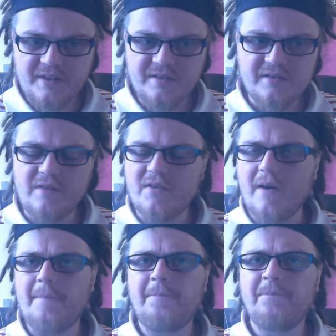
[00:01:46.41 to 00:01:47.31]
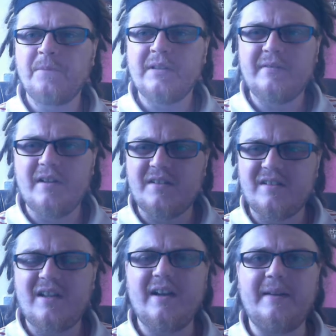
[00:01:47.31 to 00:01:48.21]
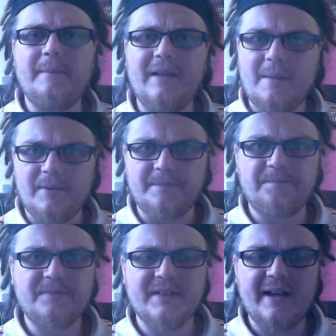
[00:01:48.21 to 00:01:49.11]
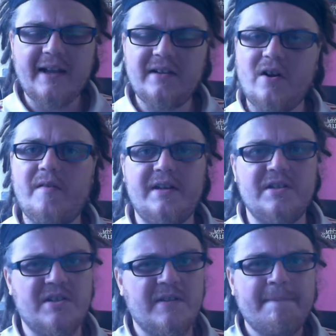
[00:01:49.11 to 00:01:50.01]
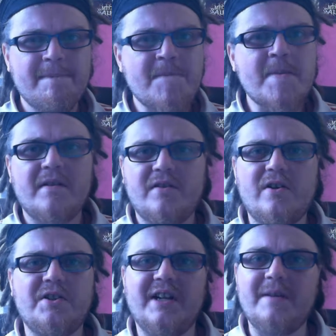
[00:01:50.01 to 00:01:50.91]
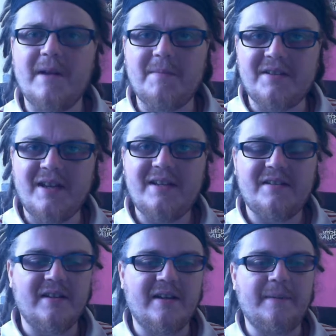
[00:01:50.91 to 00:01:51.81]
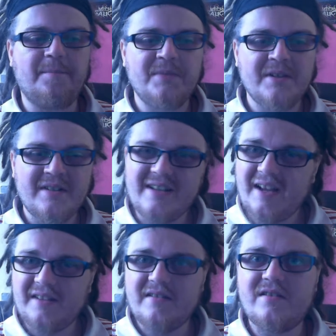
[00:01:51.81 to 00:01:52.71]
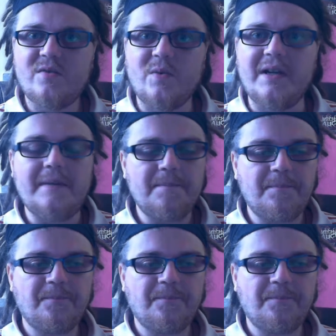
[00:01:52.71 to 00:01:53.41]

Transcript: So you've got a slight lemon and orange sort of Jelly Baby taste there. Nice and sweet,